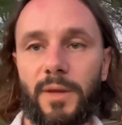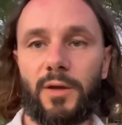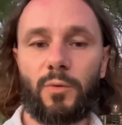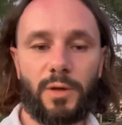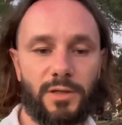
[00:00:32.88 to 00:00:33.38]

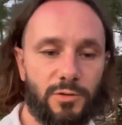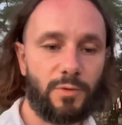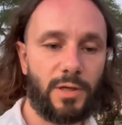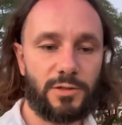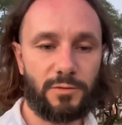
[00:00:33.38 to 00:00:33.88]
Paraguay is a
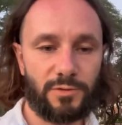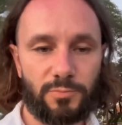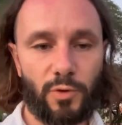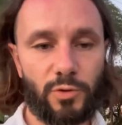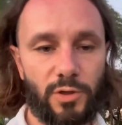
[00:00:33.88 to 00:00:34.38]
relatively
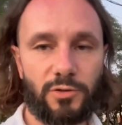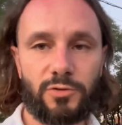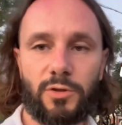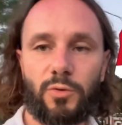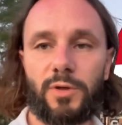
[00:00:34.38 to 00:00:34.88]
small
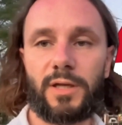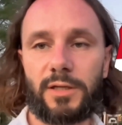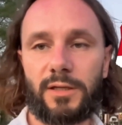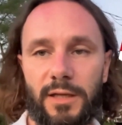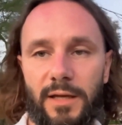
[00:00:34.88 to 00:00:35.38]
country
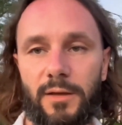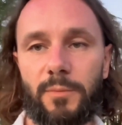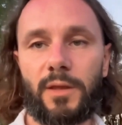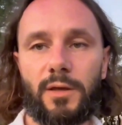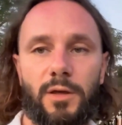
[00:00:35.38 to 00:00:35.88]
located in Latin
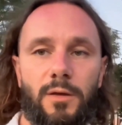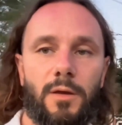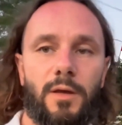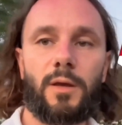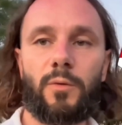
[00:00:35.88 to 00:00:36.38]
America
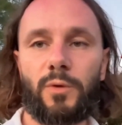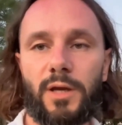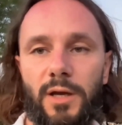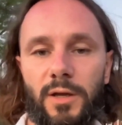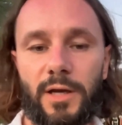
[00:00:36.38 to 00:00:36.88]
where
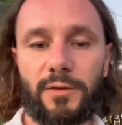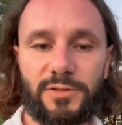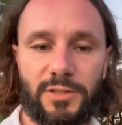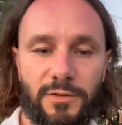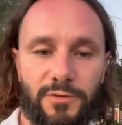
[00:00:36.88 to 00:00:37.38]
not a lot of
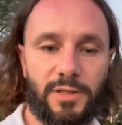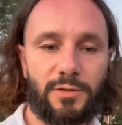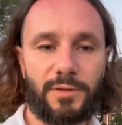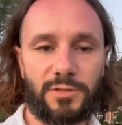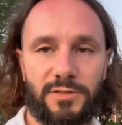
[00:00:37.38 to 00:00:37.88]
significant
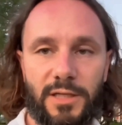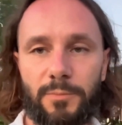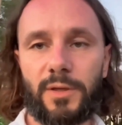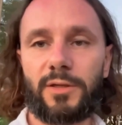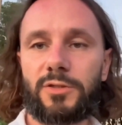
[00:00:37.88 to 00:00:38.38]
events take
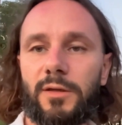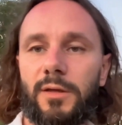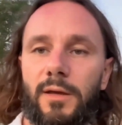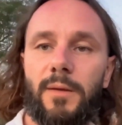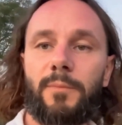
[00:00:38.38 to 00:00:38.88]
place,
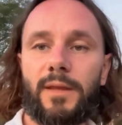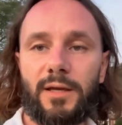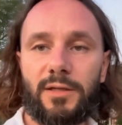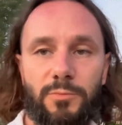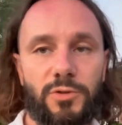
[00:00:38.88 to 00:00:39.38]
but
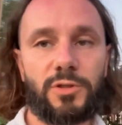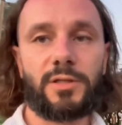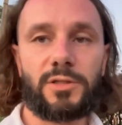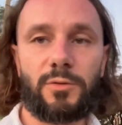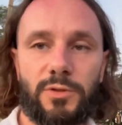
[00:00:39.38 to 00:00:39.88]
that is
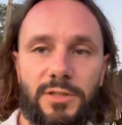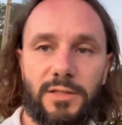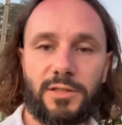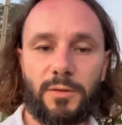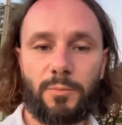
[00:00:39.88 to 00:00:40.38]
precisely what
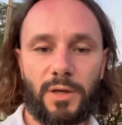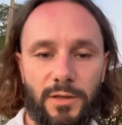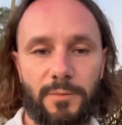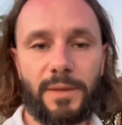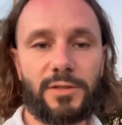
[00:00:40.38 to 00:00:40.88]
sets it apart
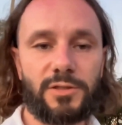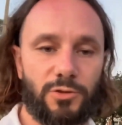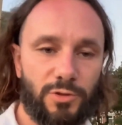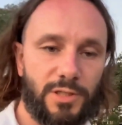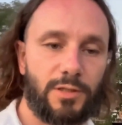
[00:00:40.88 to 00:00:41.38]
and makes it
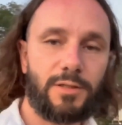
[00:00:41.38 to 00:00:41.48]
unique.